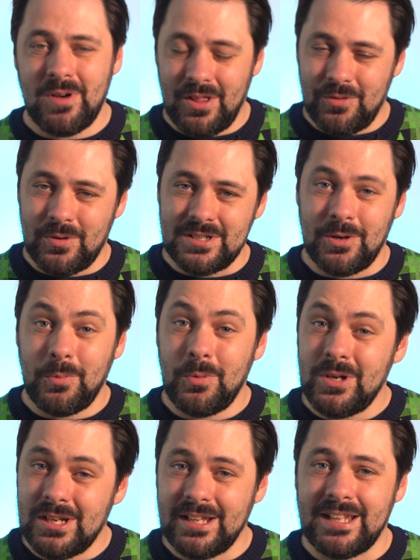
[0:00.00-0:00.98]
otherwise I
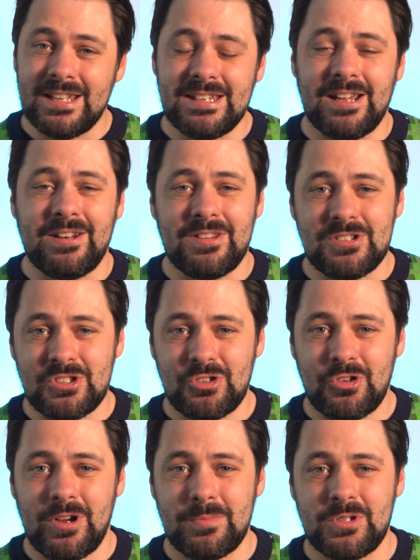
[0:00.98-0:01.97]
would link it down in the
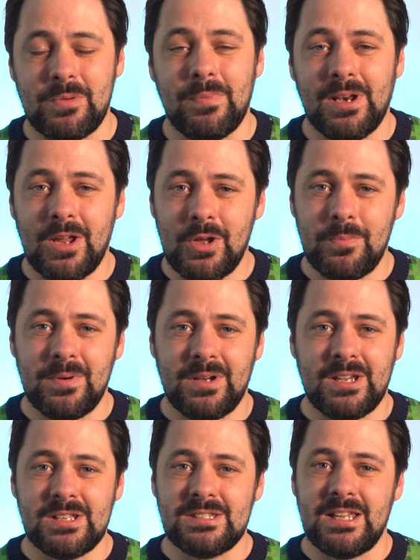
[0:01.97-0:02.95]
description below
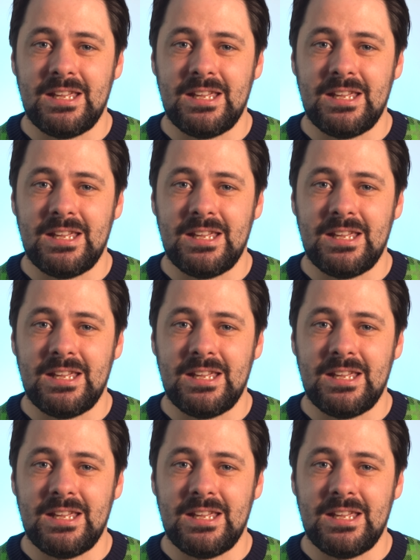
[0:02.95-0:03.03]
because it